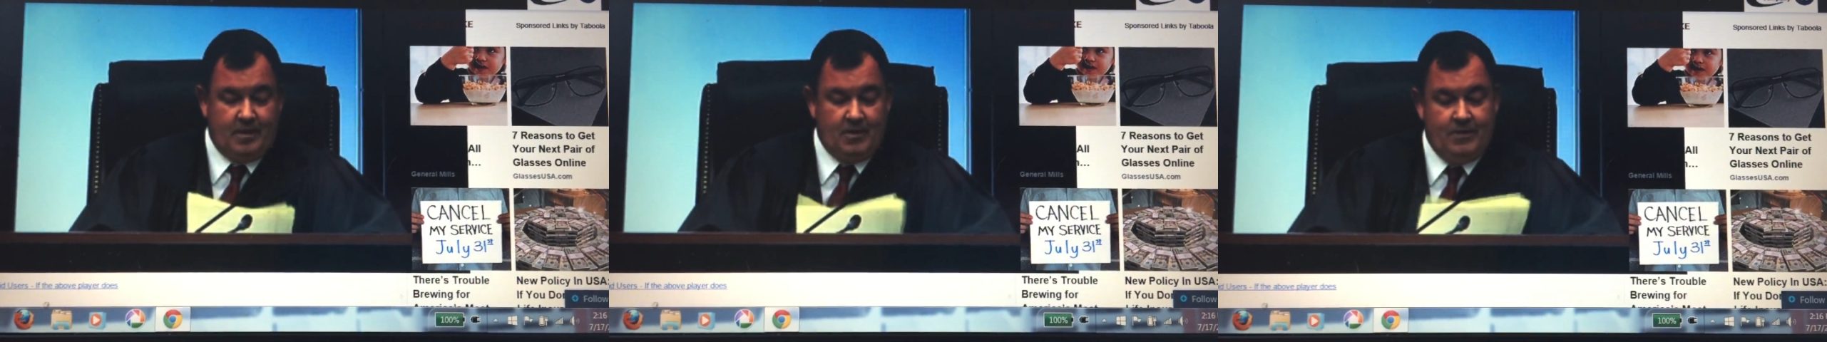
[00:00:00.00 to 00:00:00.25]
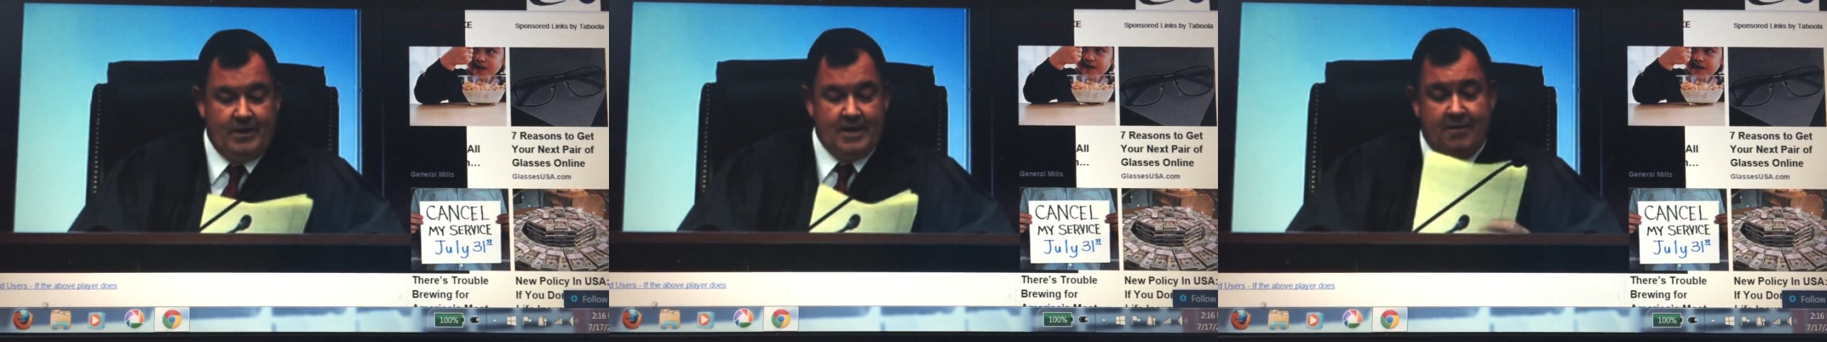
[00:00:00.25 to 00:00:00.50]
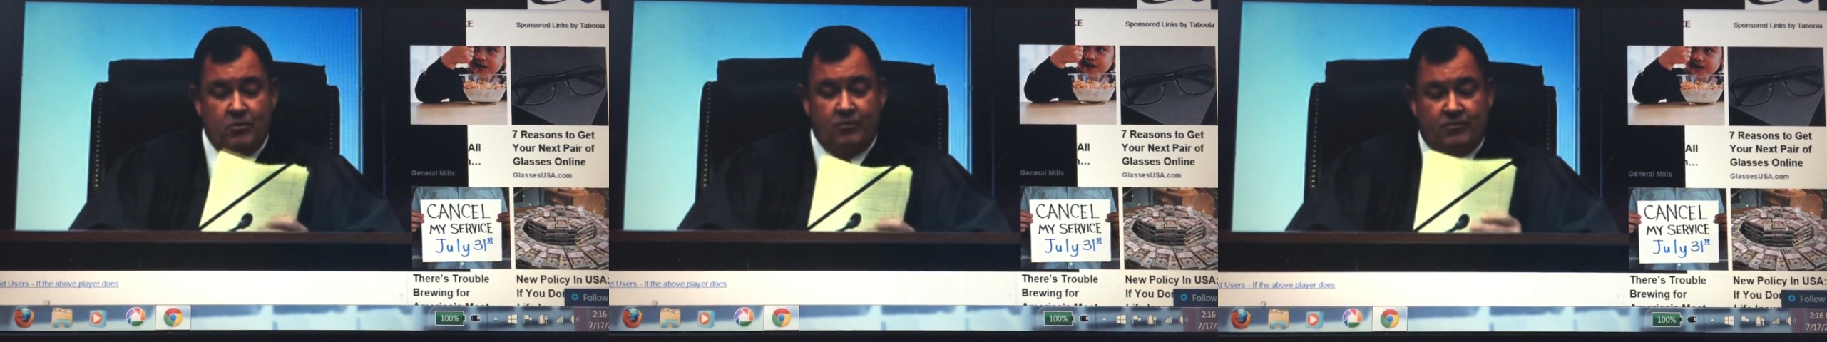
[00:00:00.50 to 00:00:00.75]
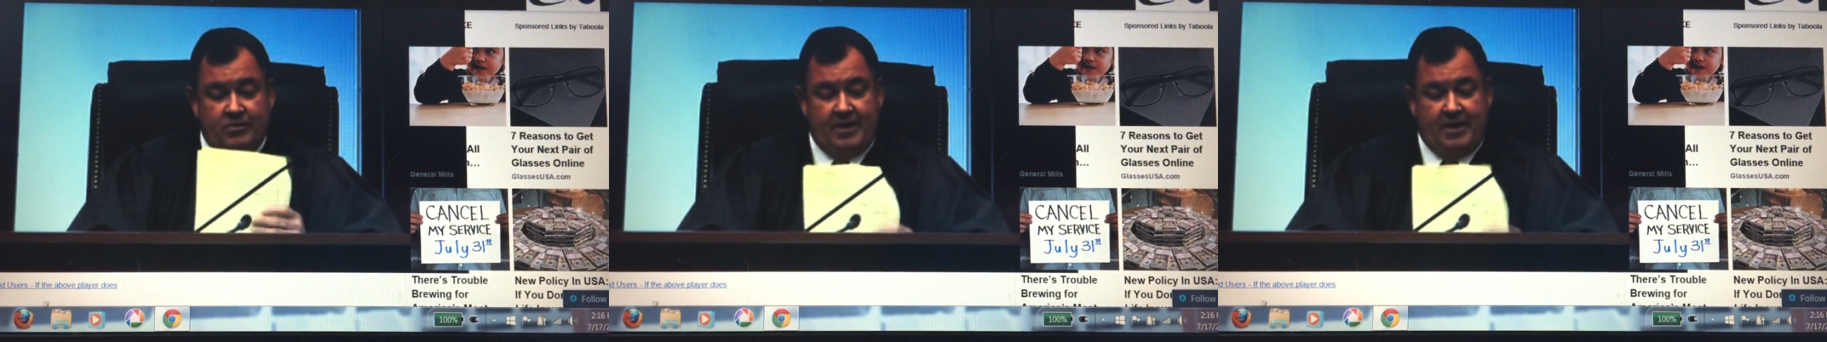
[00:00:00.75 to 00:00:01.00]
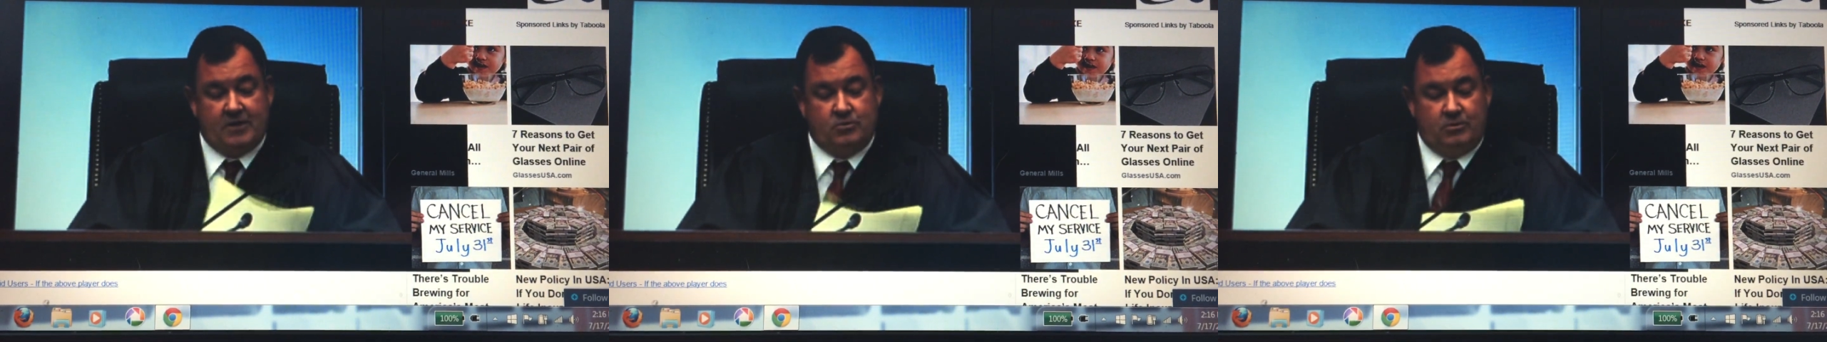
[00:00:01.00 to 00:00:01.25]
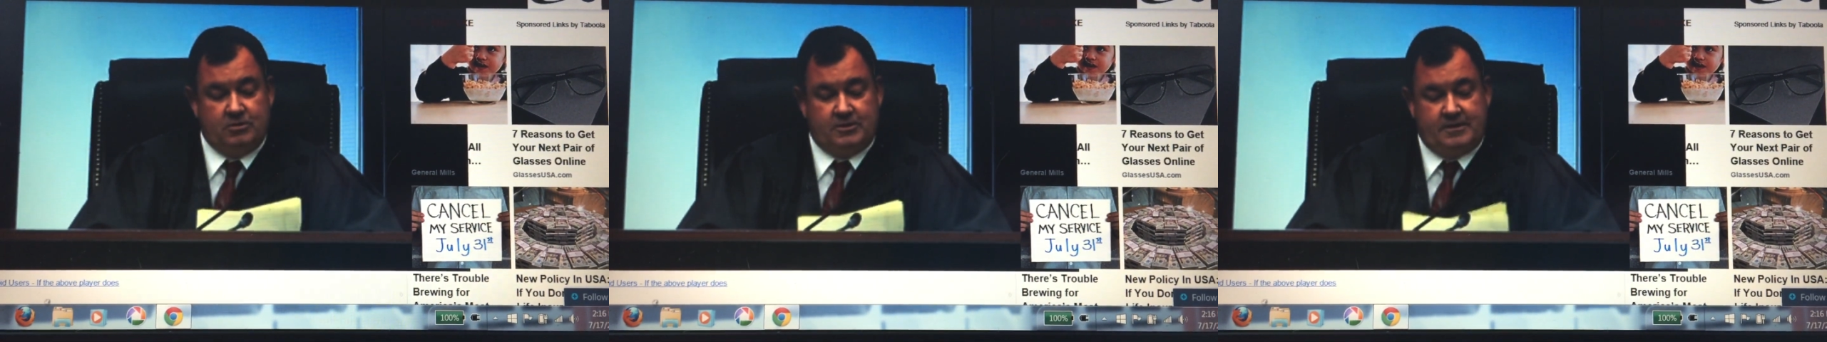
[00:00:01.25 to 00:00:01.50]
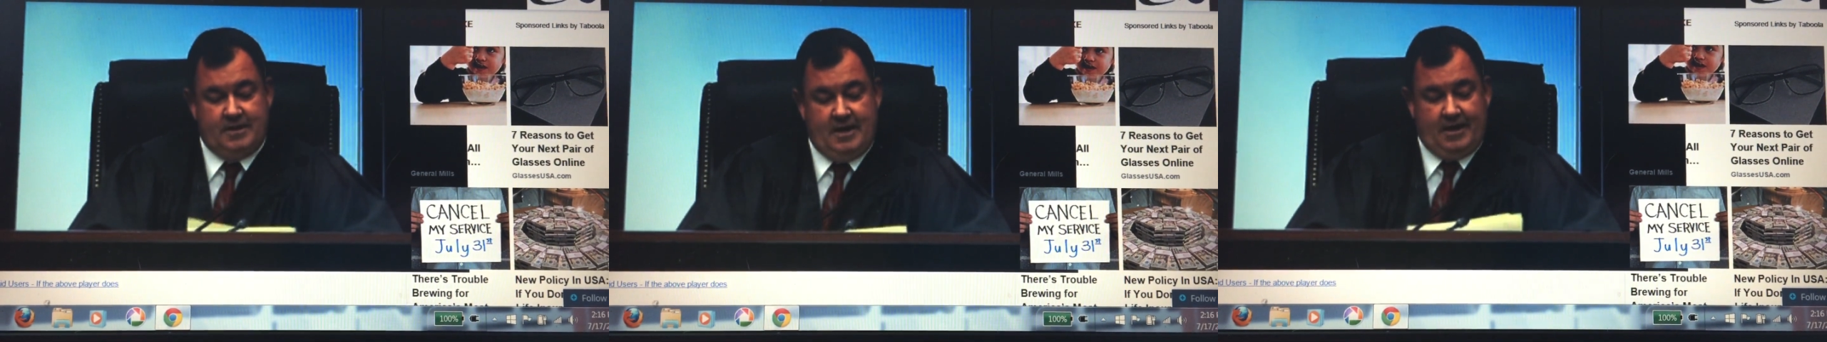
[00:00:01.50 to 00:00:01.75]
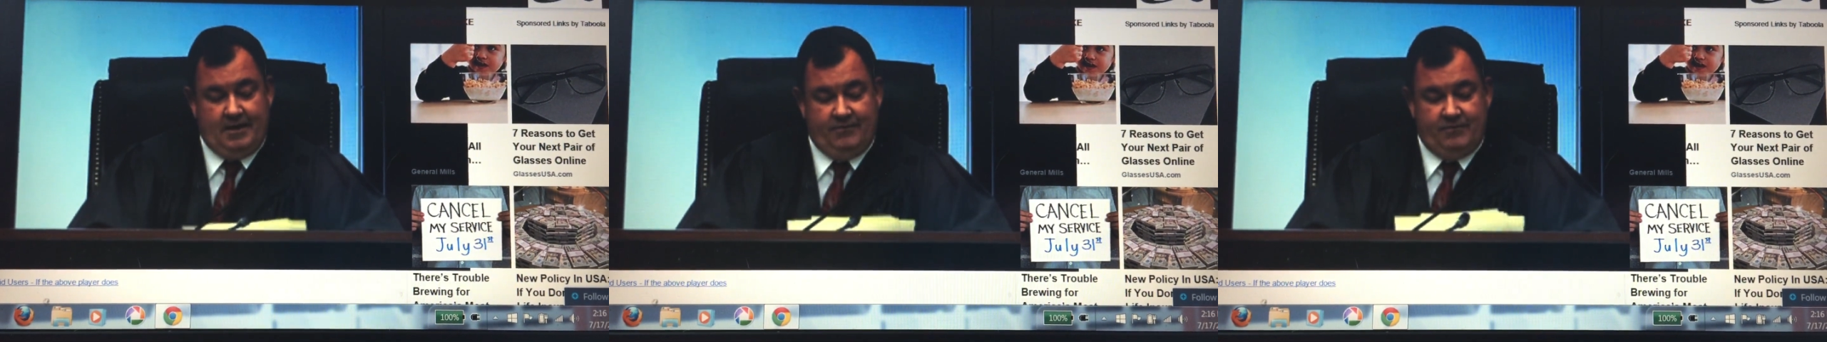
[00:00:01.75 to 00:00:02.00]
We now move to the actual
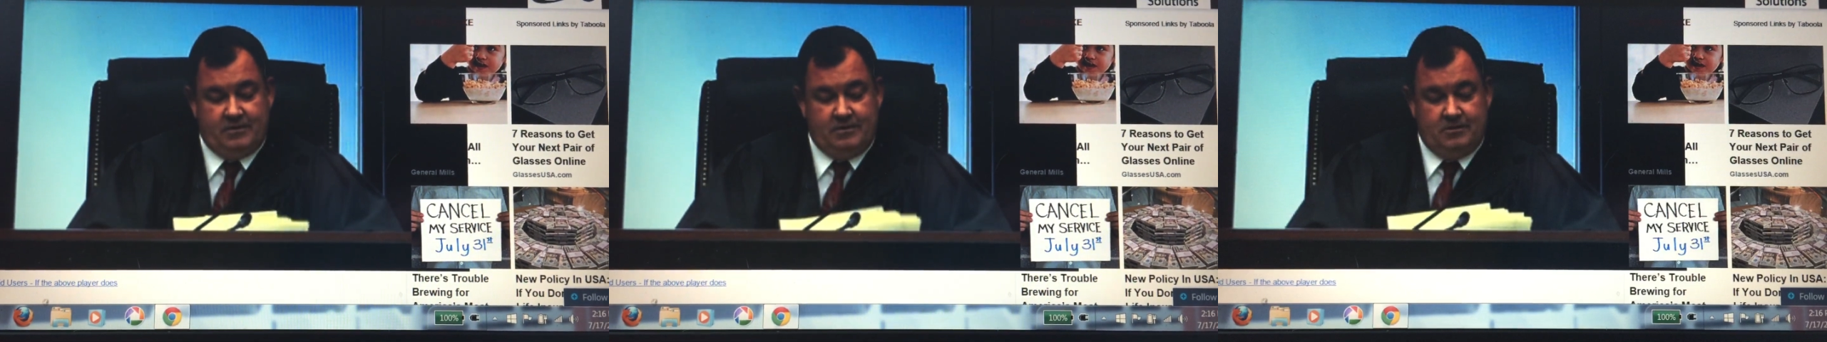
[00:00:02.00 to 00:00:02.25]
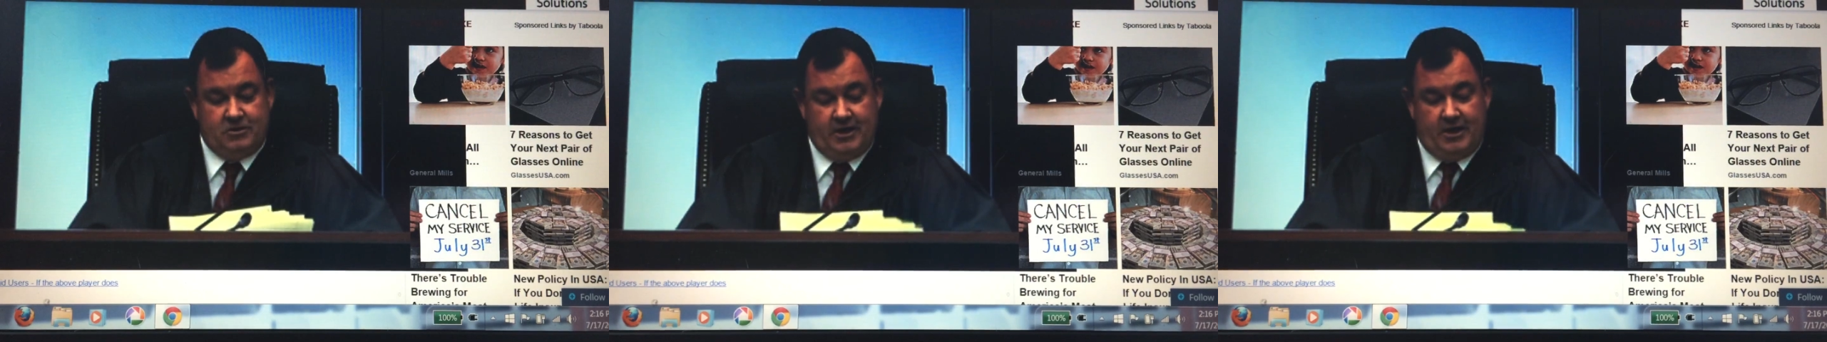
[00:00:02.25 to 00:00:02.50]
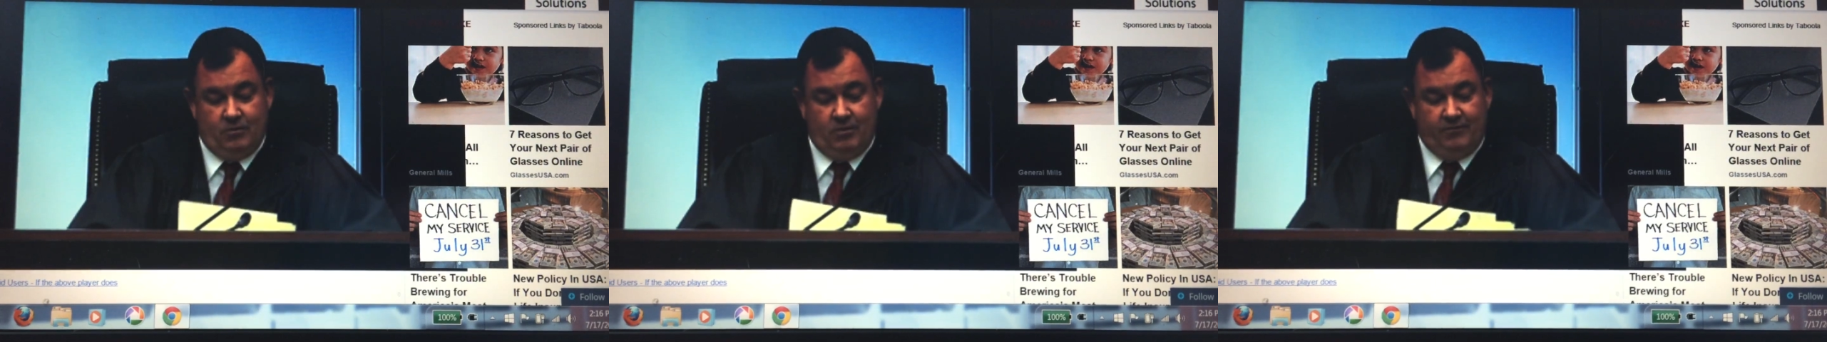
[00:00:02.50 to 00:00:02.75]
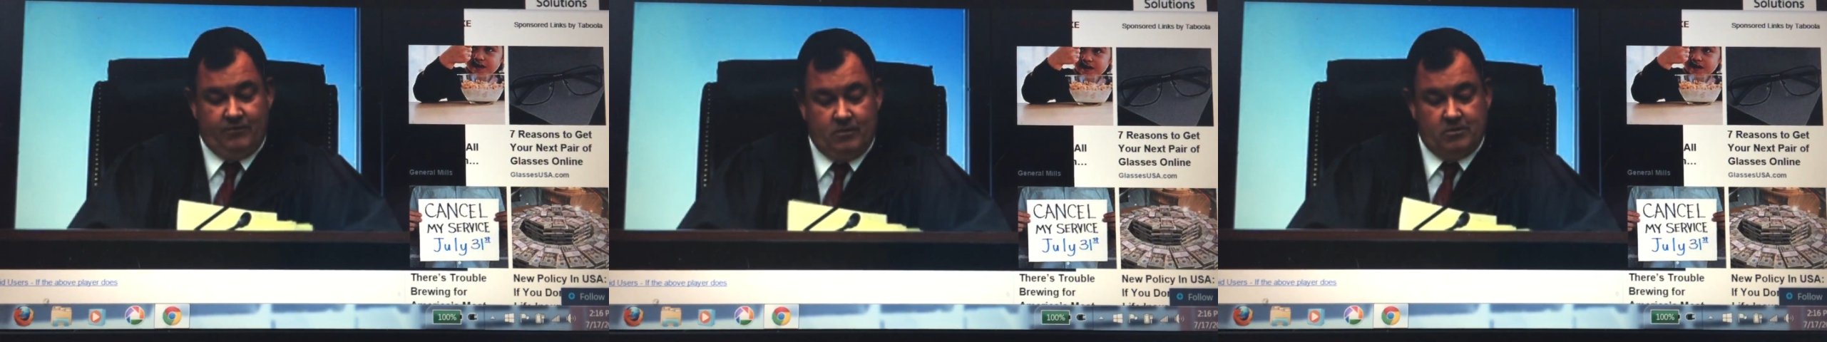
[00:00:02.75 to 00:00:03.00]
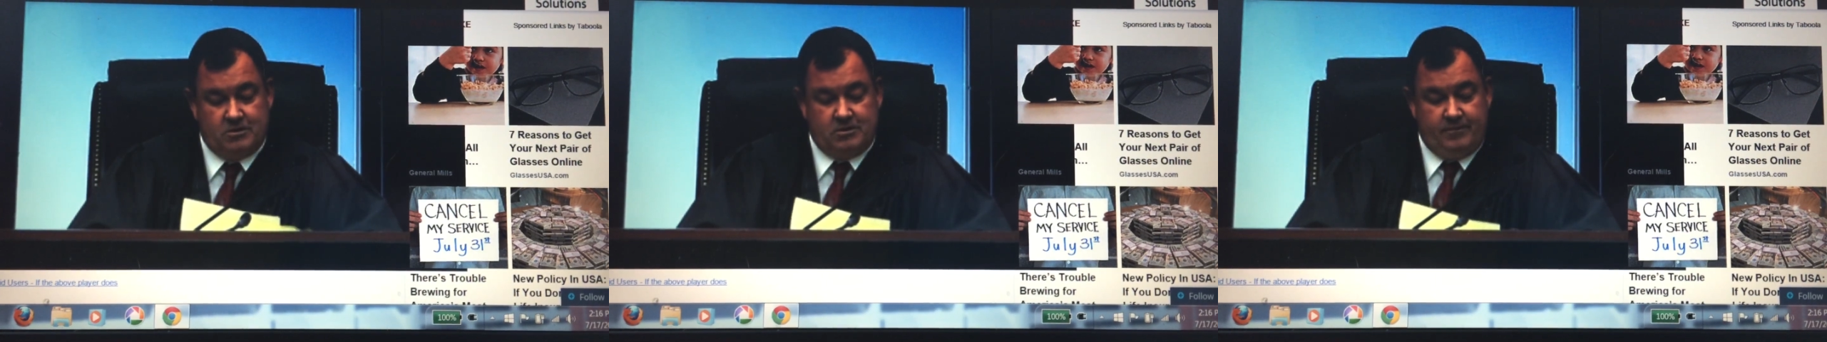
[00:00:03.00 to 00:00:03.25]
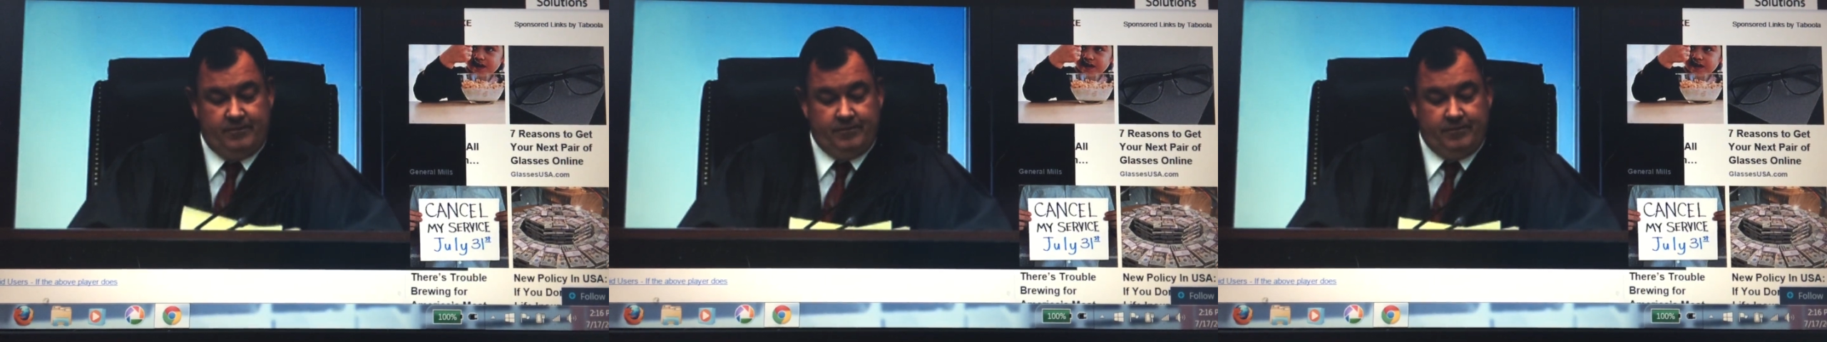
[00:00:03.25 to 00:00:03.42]
day of January 1st.